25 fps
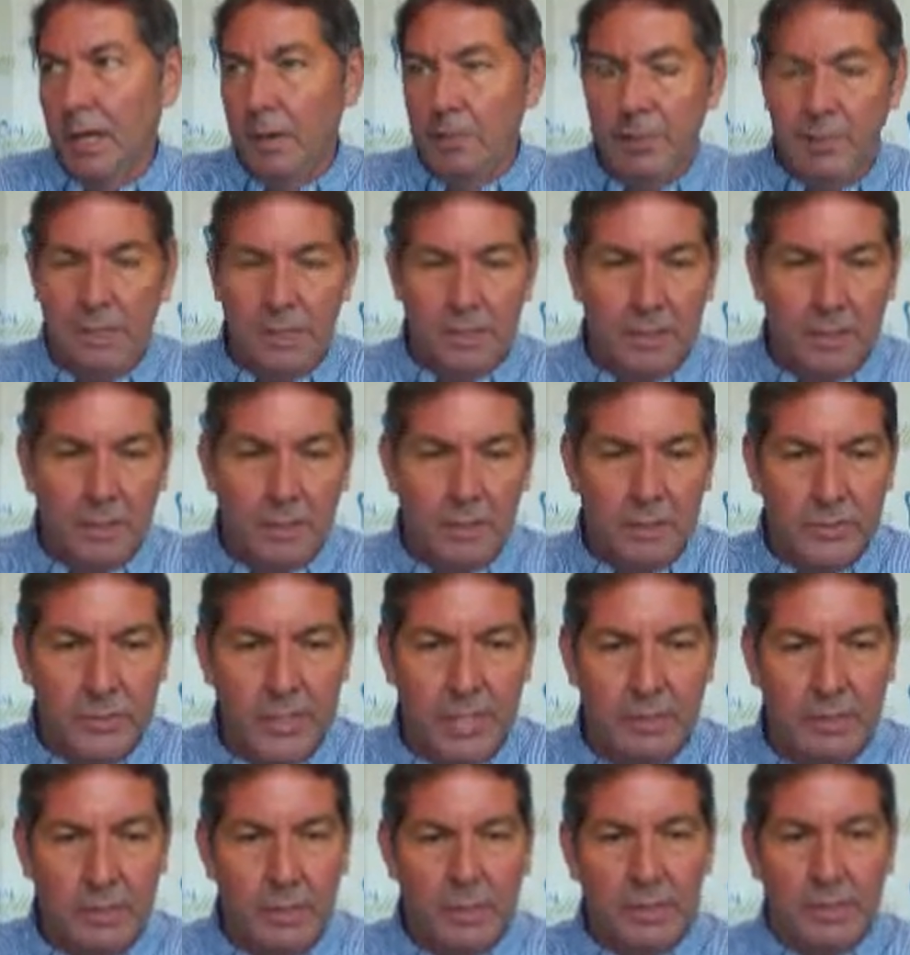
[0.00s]
How many adults
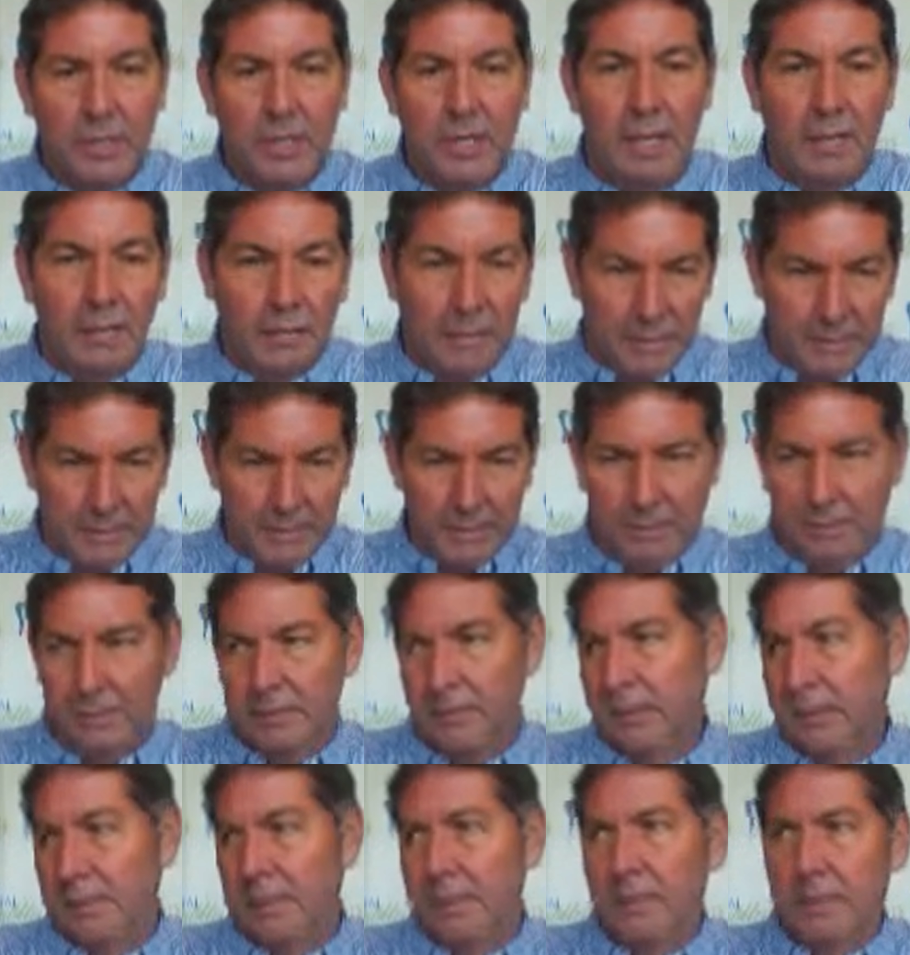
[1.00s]
have periodontal
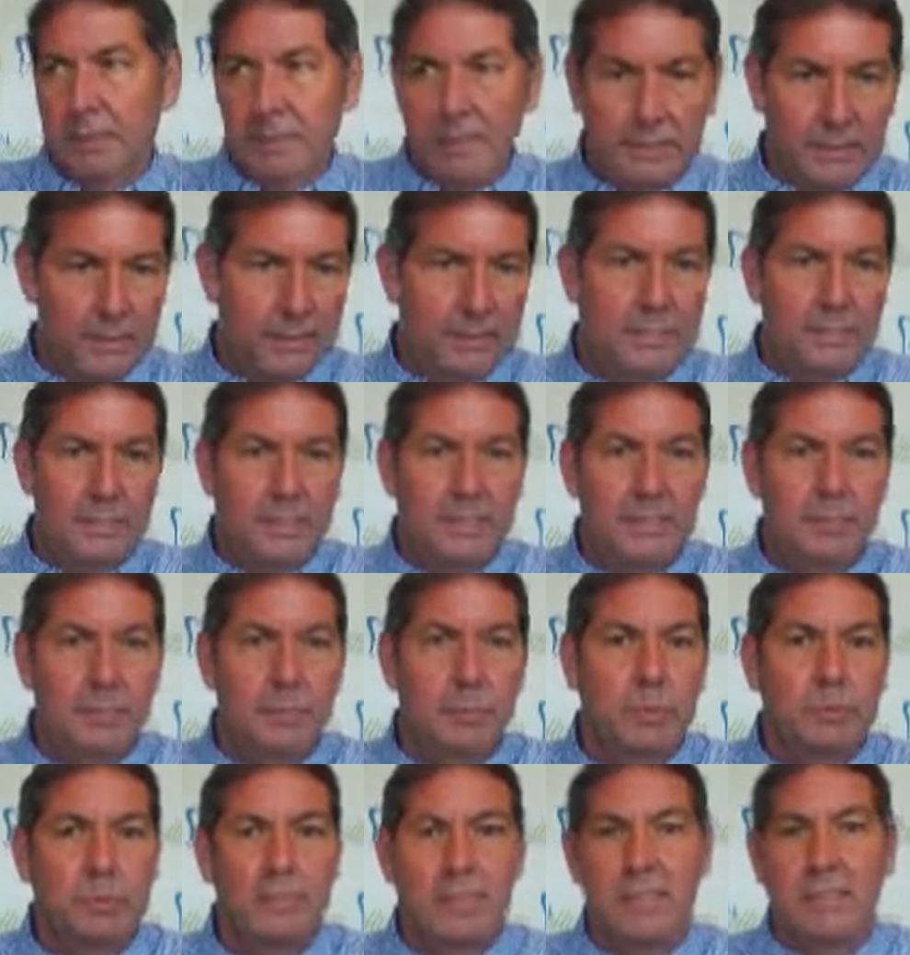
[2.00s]
disease? Is it
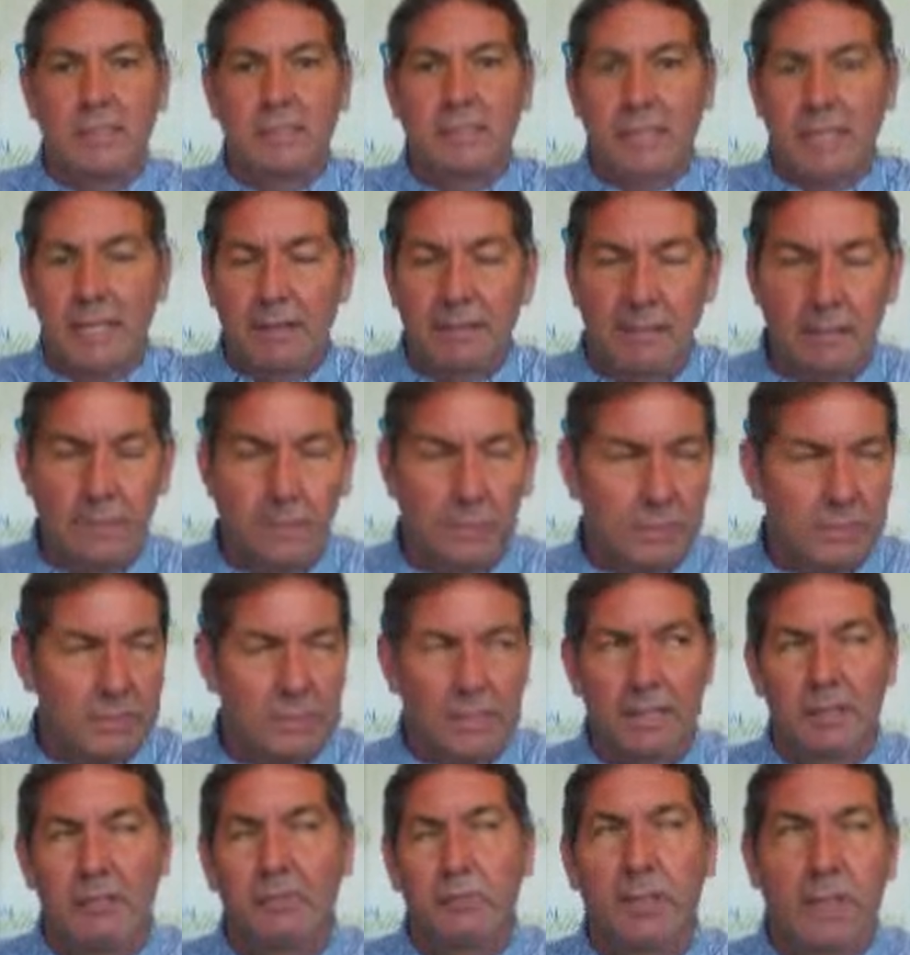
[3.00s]
60%,
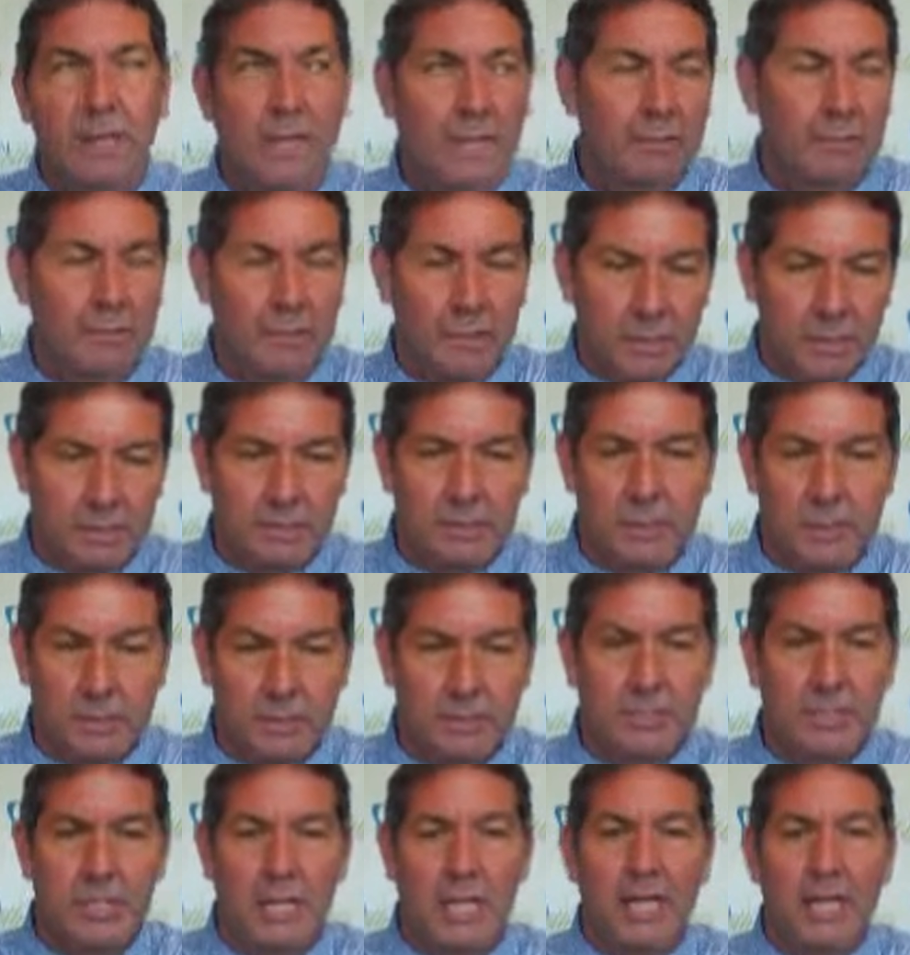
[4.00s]
70%, whatever? It's
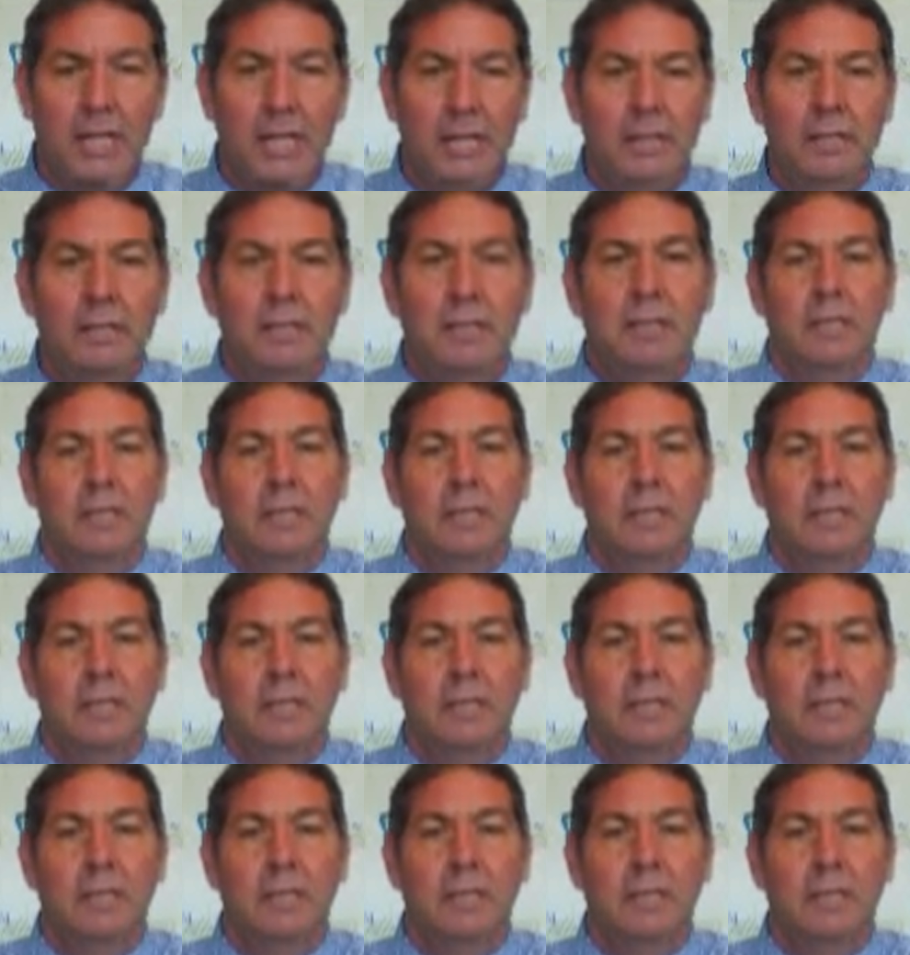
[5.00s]
giant.